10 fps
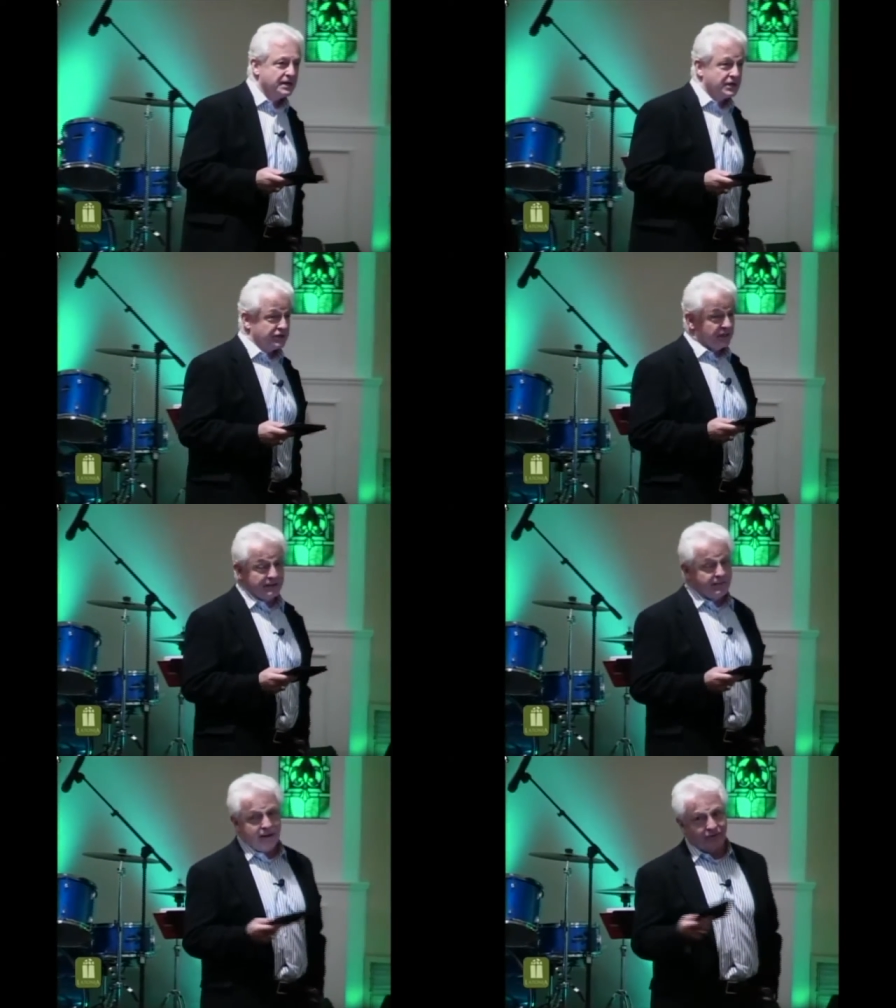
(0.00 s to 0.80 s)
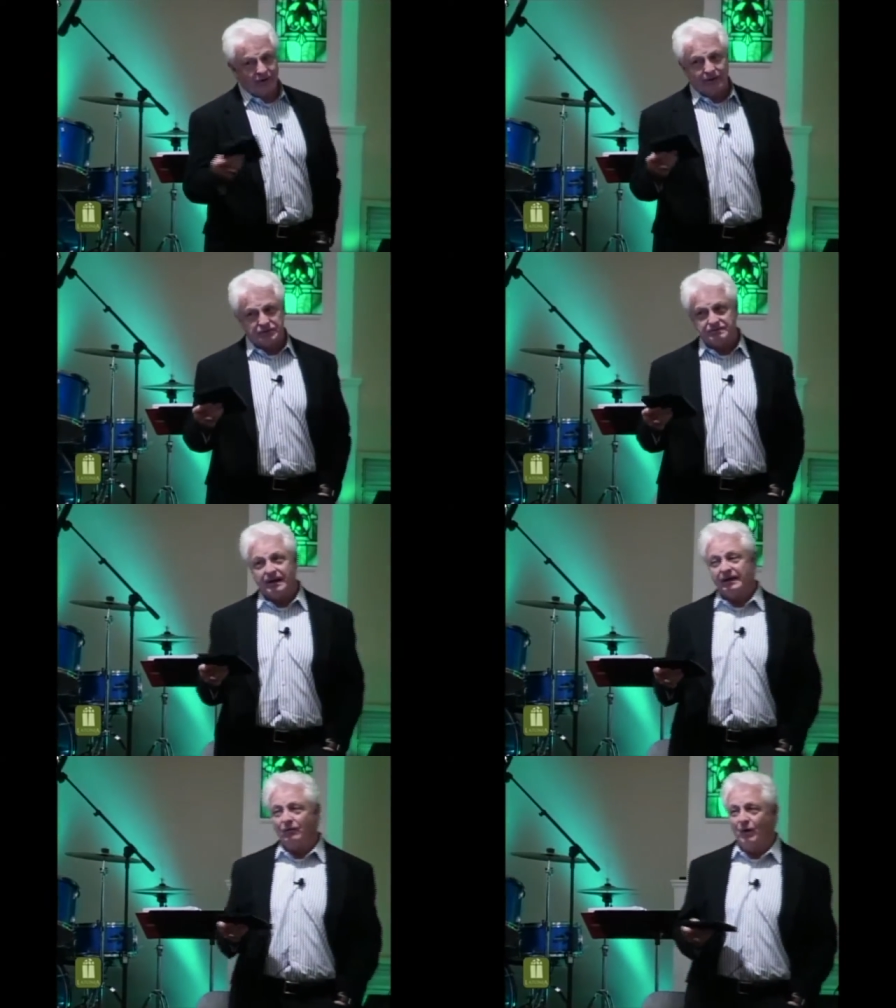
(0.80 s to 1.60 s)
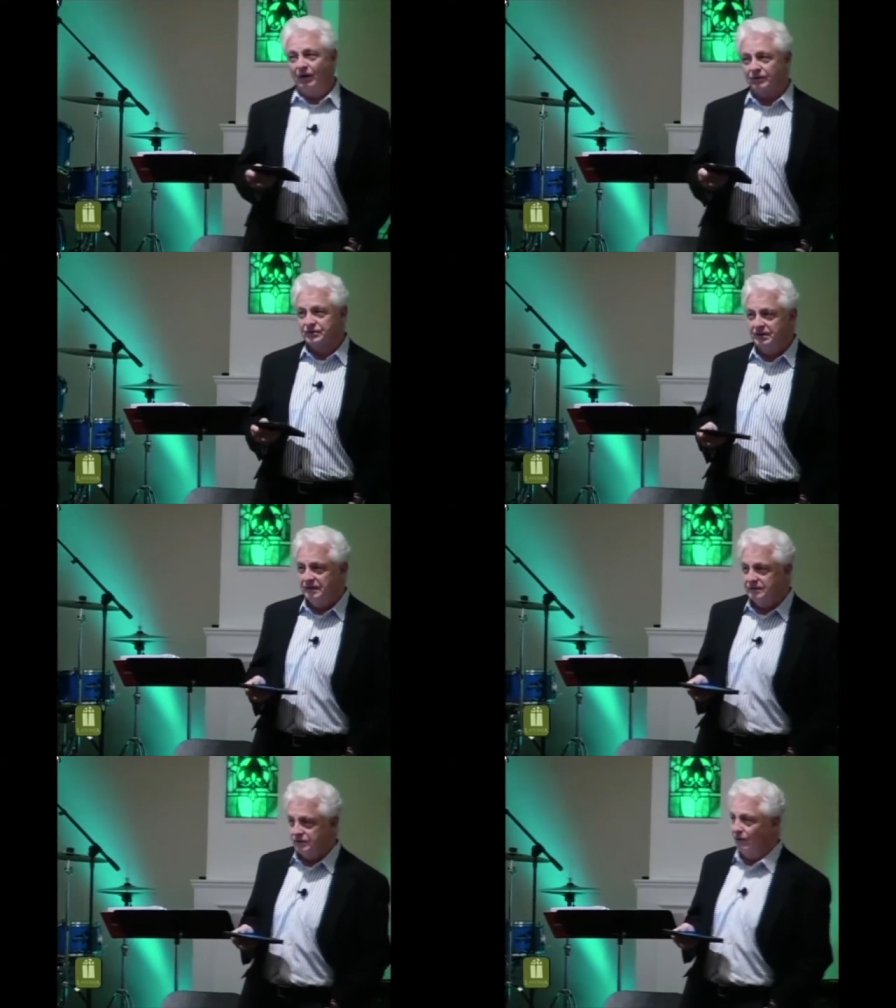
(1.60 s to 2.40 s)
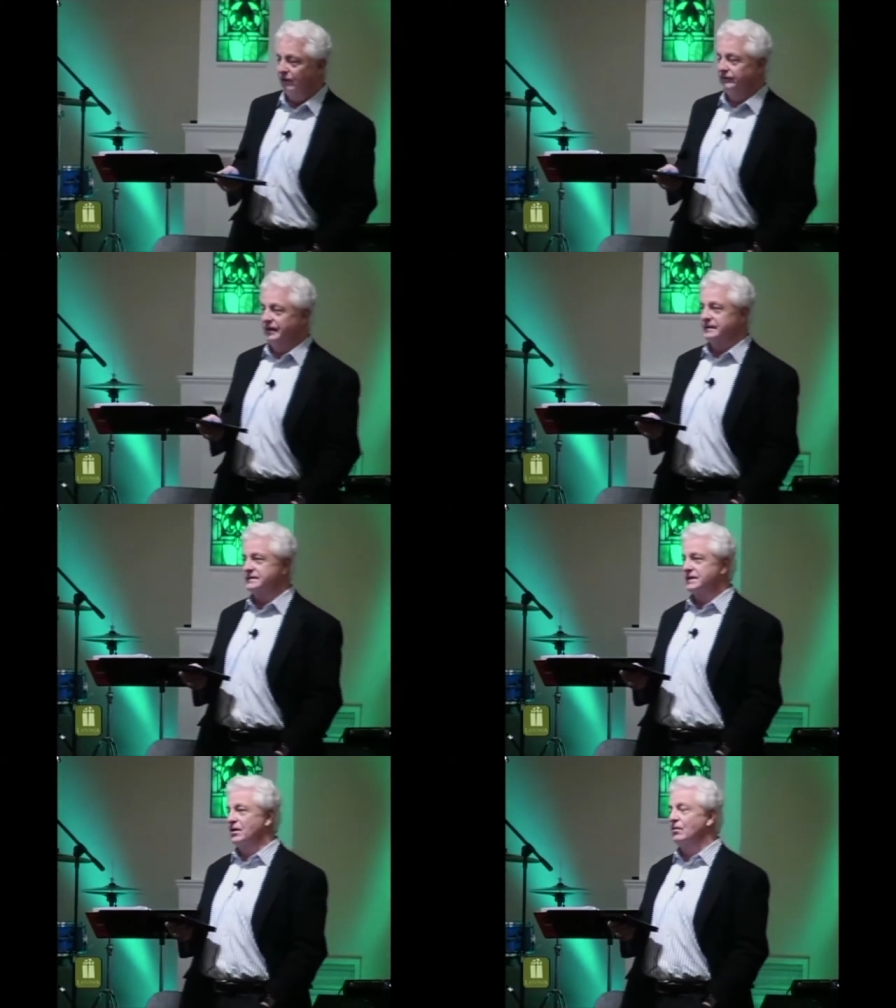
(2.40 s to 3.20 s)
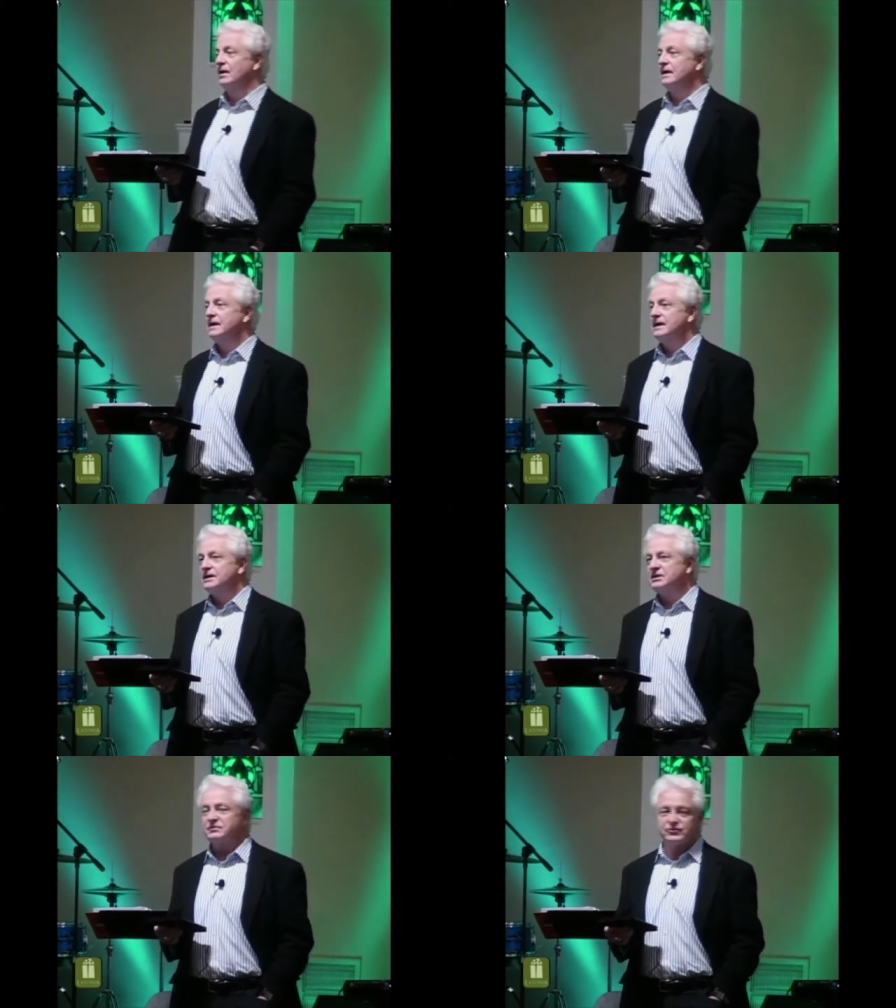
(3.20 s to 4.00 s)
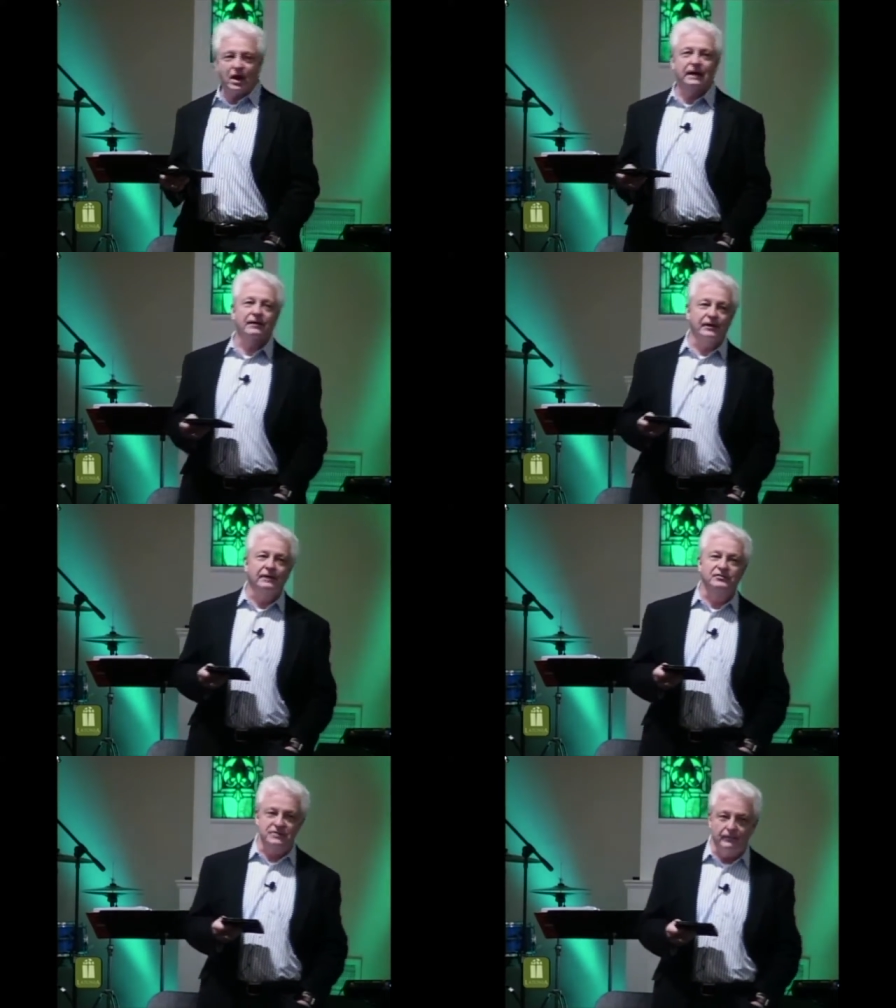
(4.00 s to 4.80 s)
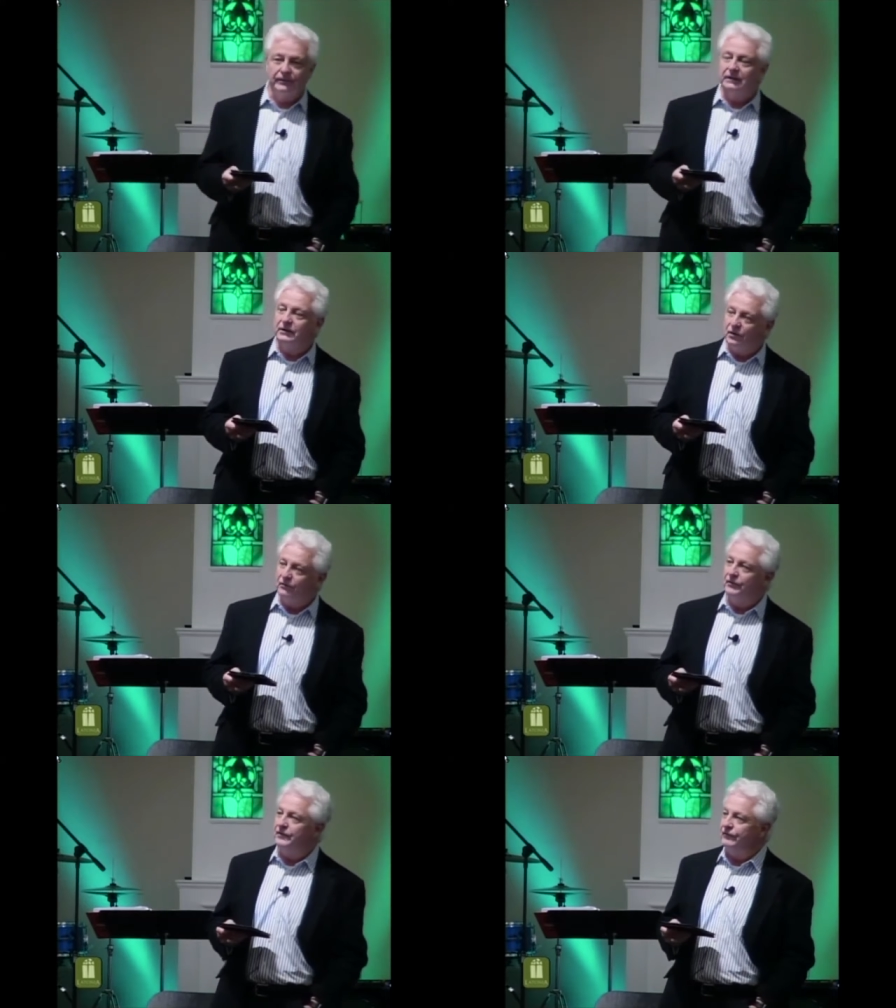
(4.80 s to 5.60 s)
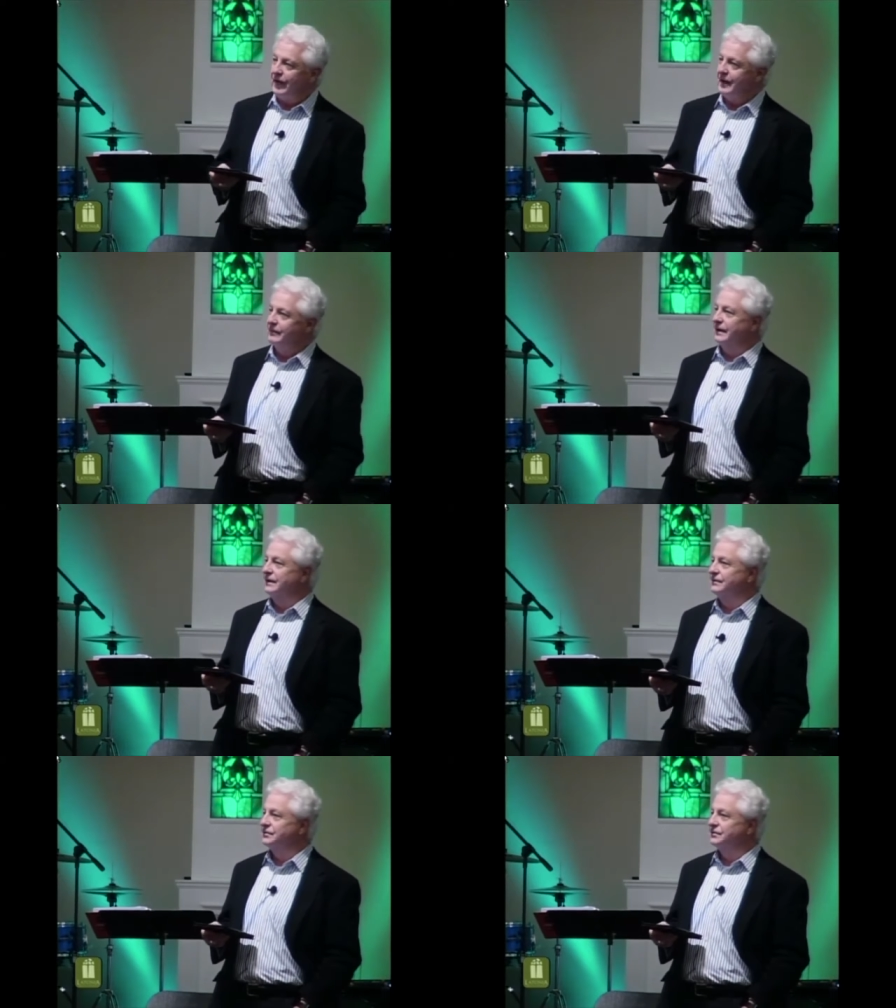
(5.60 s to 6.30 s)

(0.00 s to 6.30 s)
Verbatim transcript: She didn't make very much money where she served. And so she was trying to think of something to do for the family.